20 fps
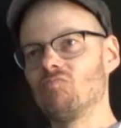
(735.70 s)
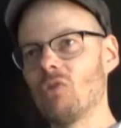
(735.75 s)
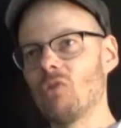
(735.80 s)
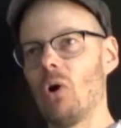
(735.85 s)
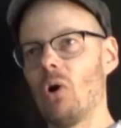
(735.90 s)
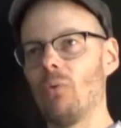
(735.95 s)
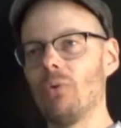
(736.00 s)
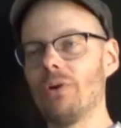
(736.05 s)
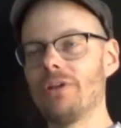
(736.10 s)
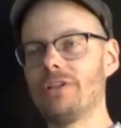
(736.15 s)

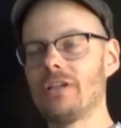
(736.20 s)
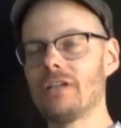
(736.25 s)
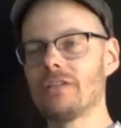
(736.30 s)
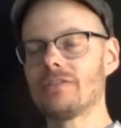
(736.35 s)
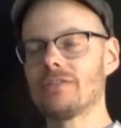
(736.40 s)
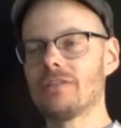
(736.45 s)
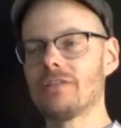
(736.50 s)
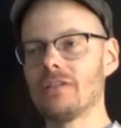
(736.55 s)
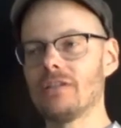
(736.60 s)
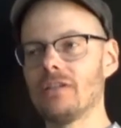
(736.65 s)
No, we
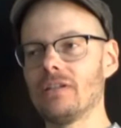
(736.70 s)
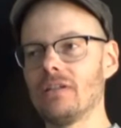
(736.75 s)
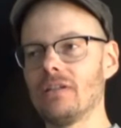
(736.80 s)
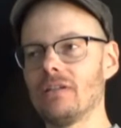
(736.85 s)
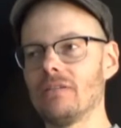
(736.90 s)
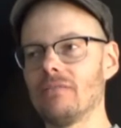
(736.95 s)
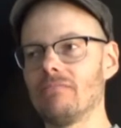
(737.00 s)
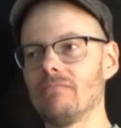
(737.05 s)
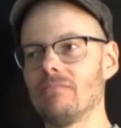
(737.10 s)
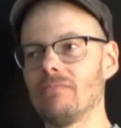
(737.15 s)
just...
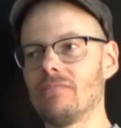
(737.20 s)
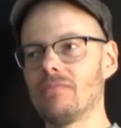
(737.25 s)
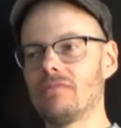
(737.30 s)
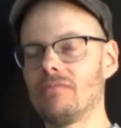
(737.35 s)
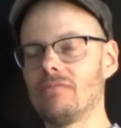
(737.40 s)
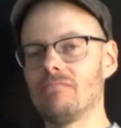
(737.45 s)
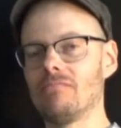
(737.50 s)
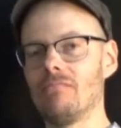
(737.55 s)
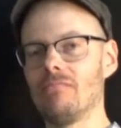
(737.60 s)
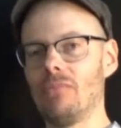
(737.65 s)
Uh,
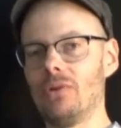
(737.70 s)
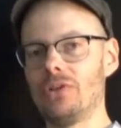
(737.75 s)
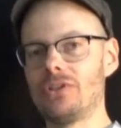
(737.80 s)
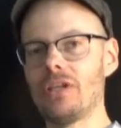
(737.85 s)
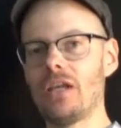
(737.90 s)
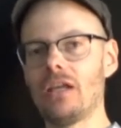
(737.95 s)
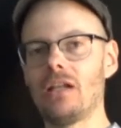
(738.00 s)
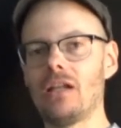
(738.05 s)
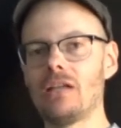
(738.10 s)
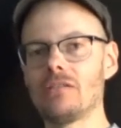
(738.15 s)
we
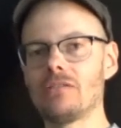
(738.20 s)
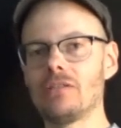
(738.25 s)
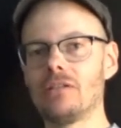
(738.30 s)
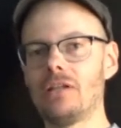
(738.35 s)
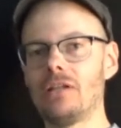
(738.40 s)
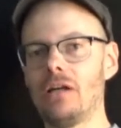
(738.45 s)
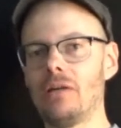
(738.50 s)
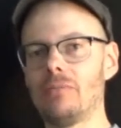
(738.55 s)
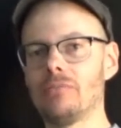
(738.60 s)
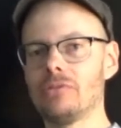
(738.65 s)
take it as it
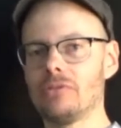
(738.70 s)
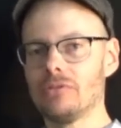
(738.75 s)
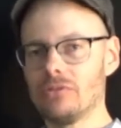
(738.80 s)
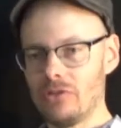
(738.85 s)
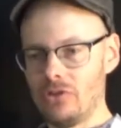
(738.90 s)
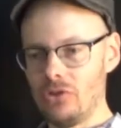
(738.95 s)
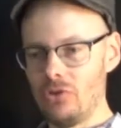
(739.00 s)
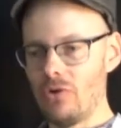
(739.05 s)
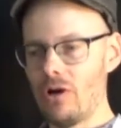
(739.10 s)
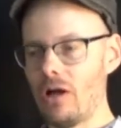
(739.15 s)
comes. The
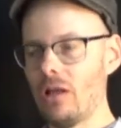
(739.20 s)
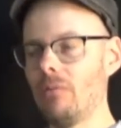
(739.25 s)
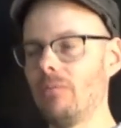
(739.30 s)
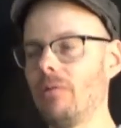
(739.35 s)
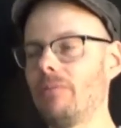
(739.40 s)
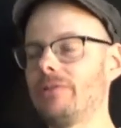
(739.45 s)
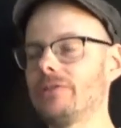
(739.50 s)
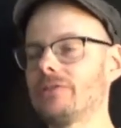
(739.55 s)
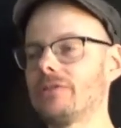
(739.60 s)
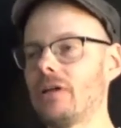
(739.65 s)
new
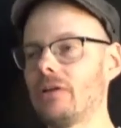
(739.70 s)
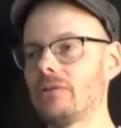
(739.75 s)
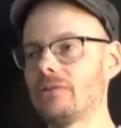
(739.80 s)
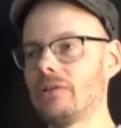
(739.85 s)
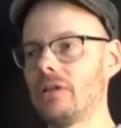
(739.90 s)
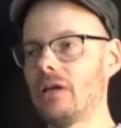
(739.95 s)
album is out